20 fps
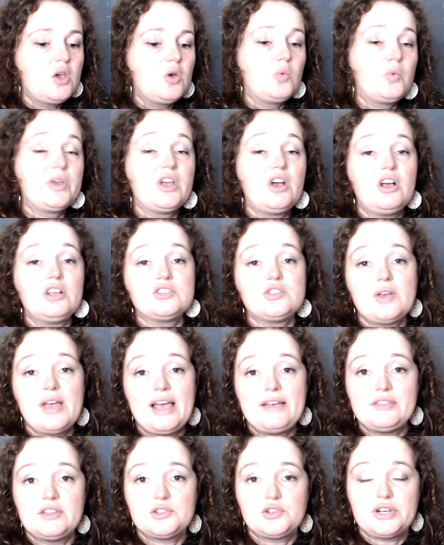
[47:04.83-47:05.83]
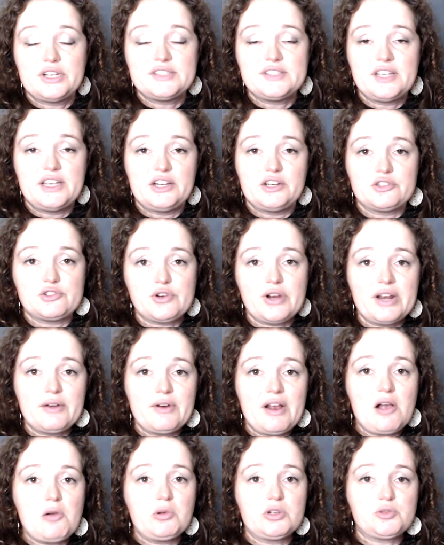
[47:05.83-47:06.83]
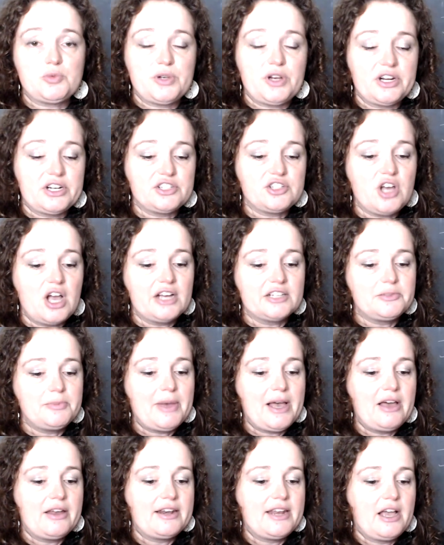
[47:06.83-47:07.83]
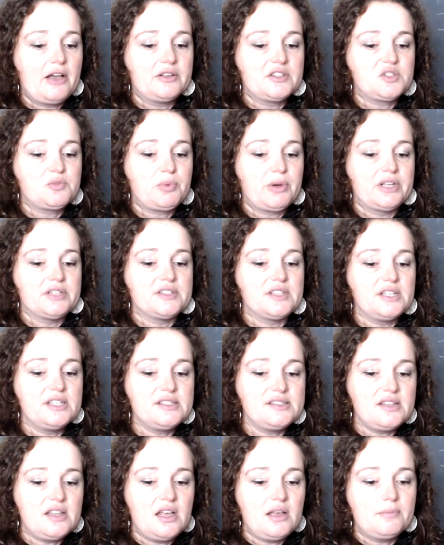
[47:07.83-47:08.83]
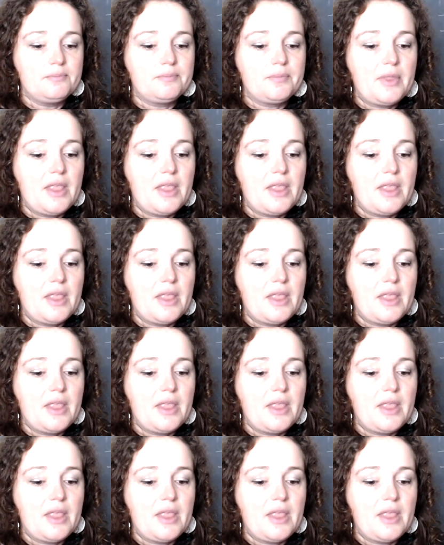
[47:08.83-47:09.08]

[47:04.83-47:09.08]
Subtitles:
We also have the TransSaharan trade route, which we already talked about, and how it spreads Islam.